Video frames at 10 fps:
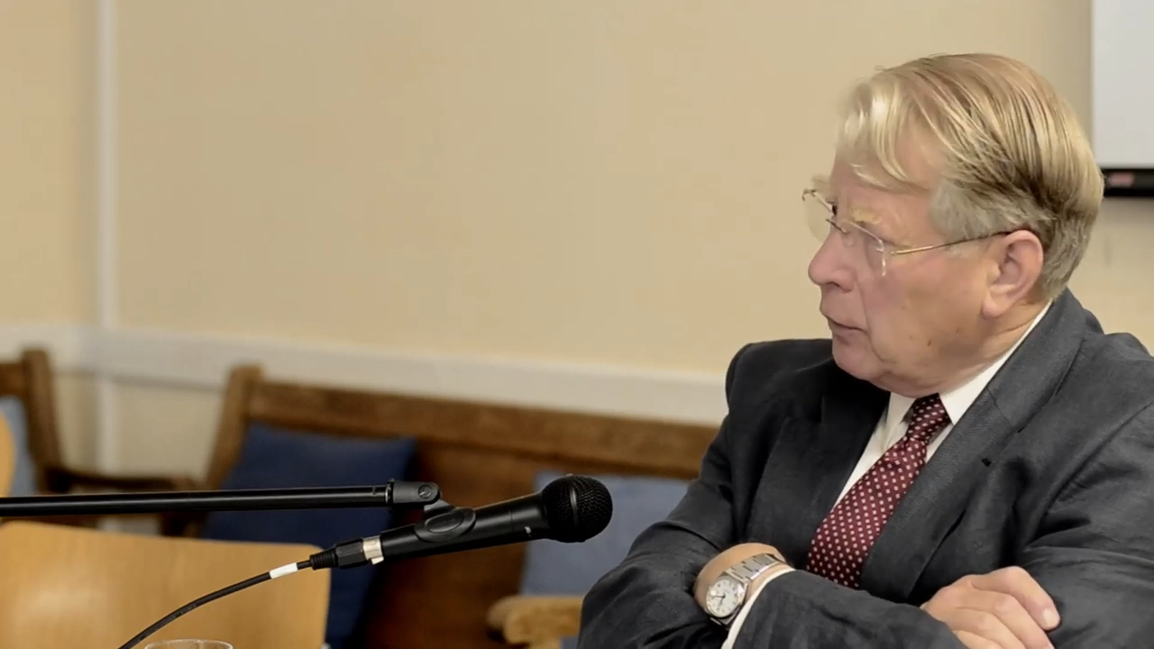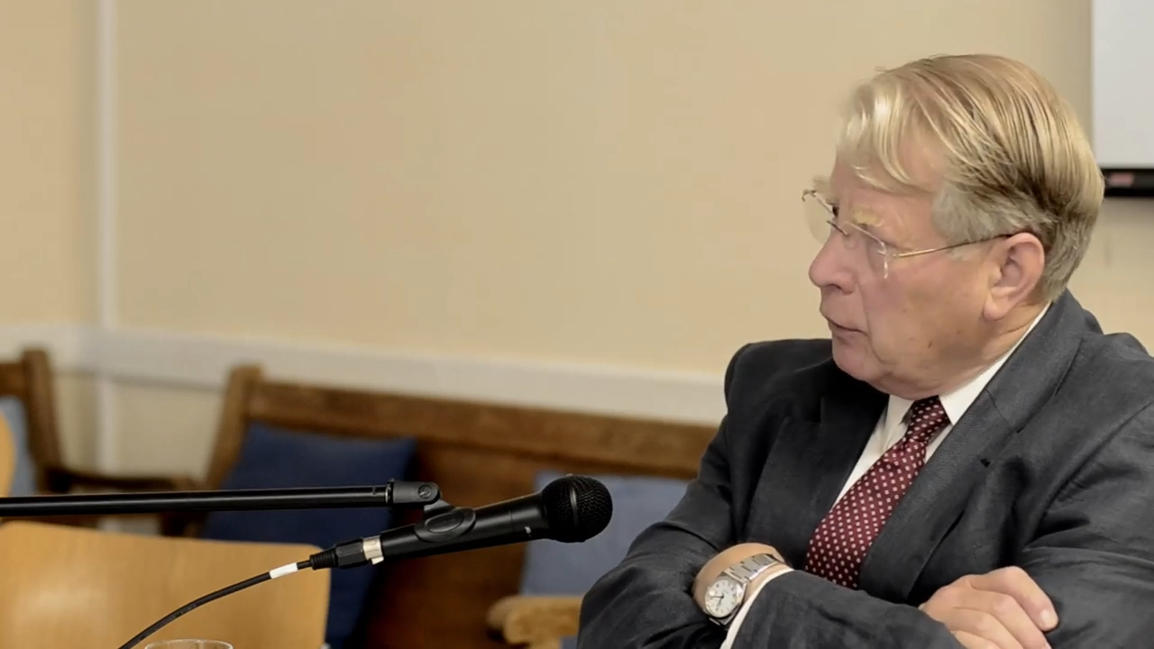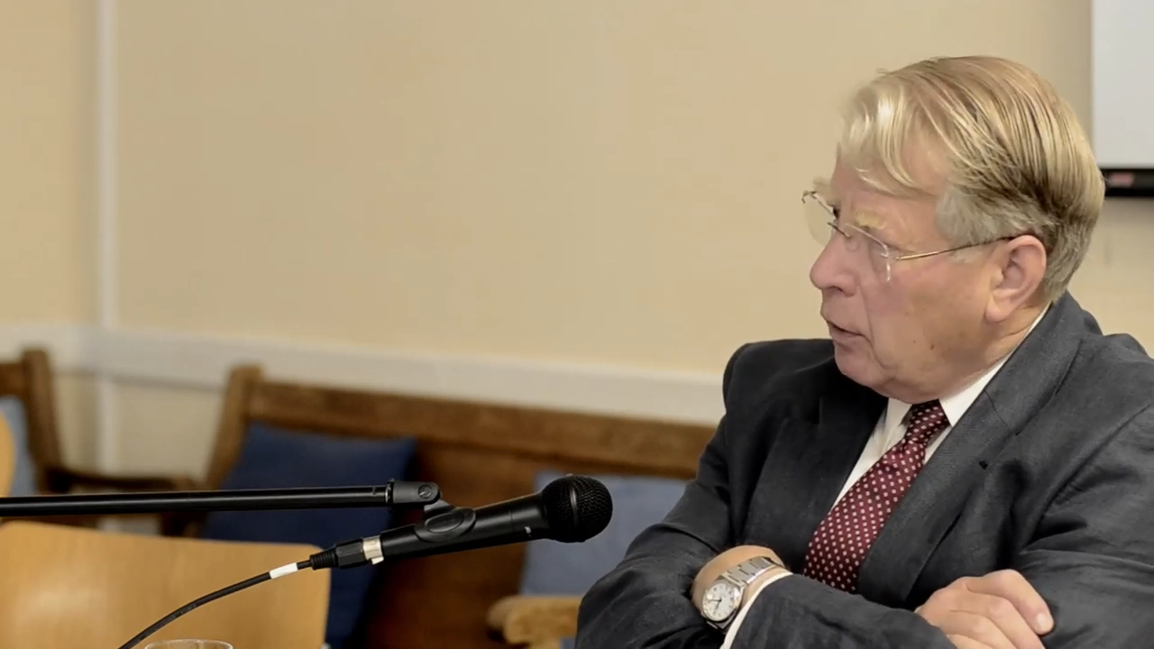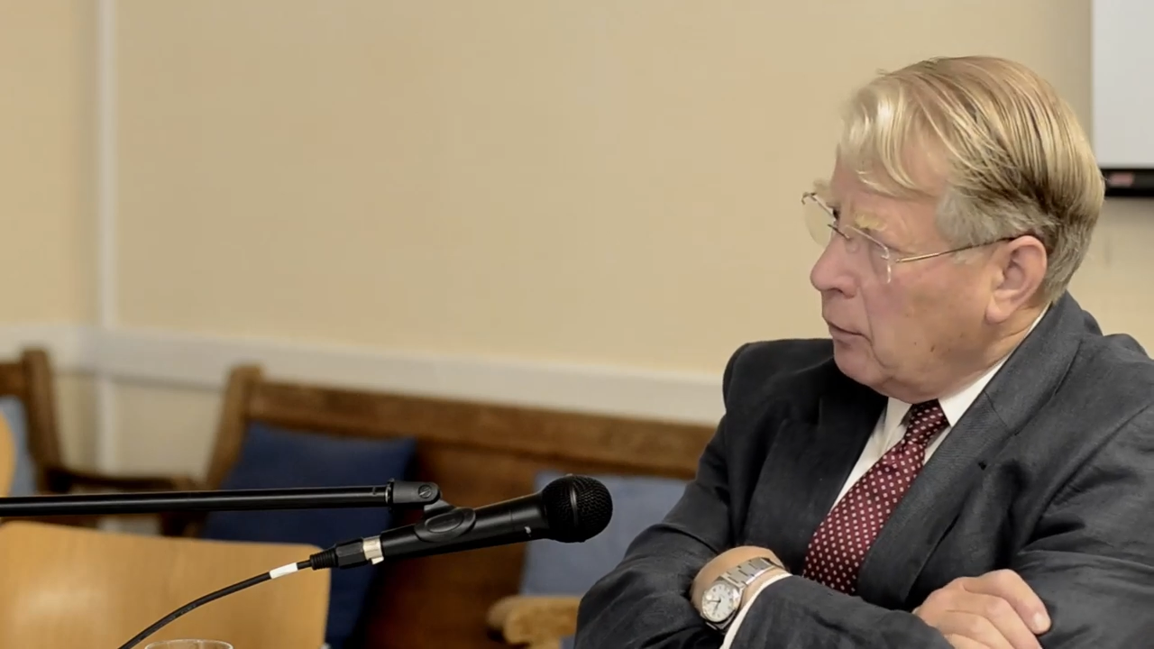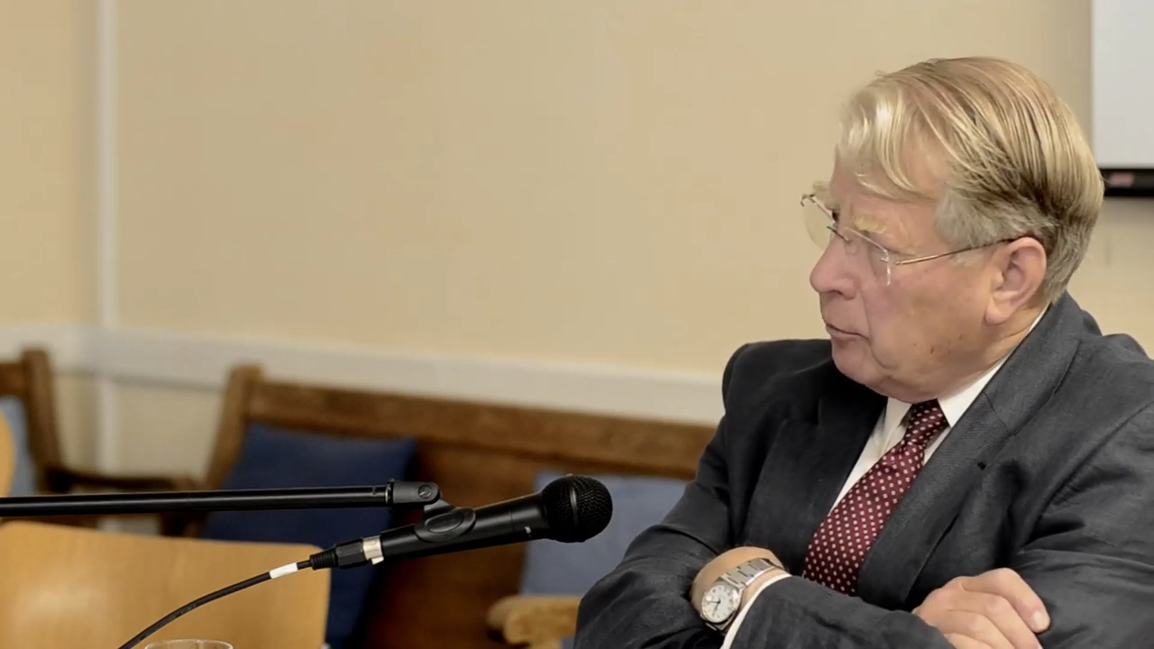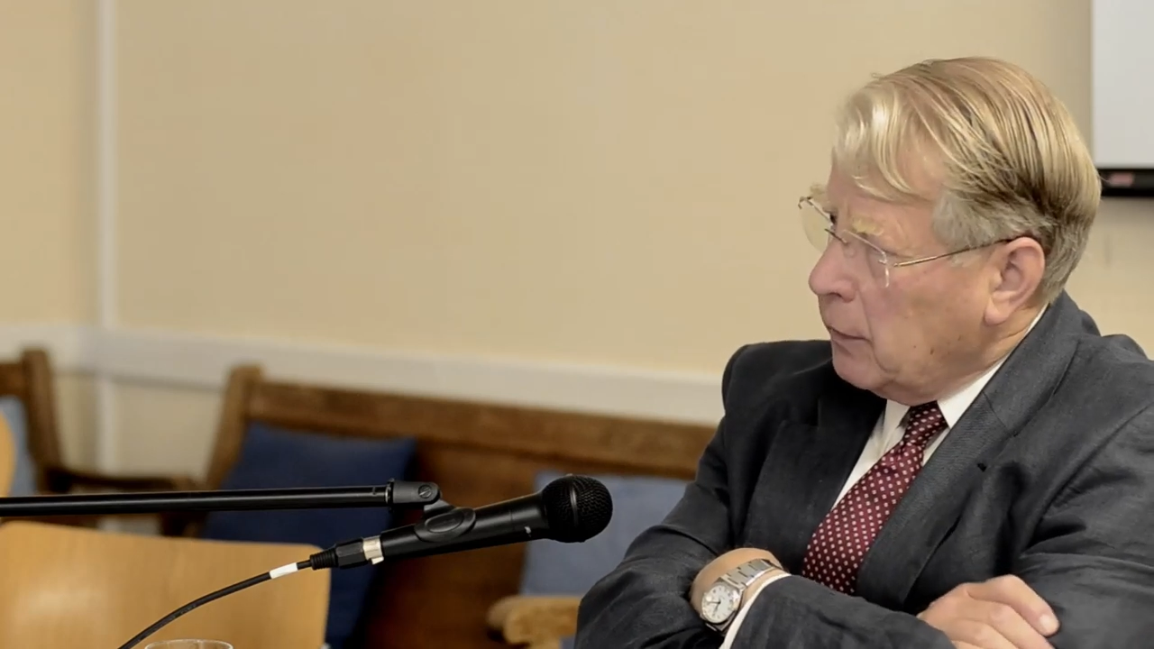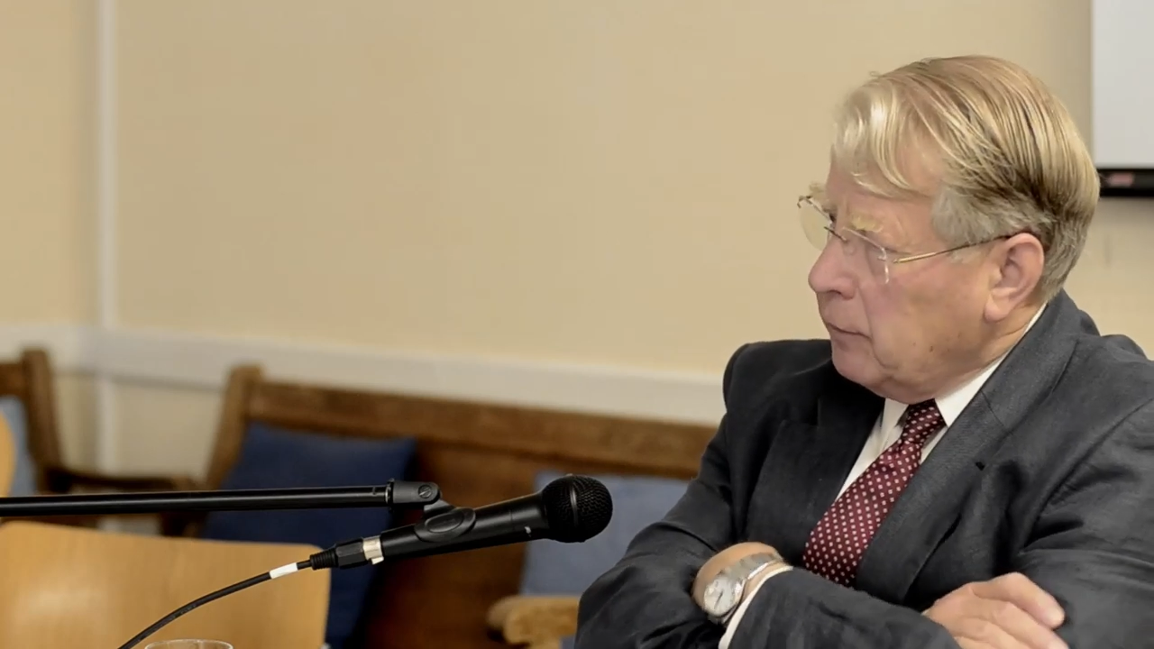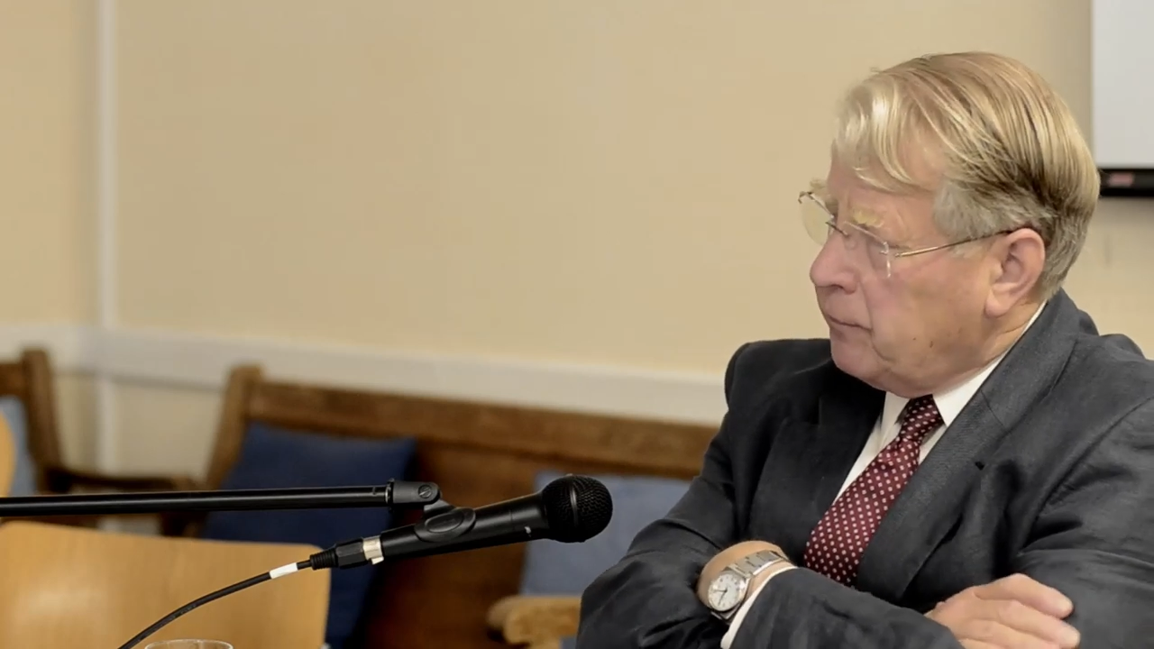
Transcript: not be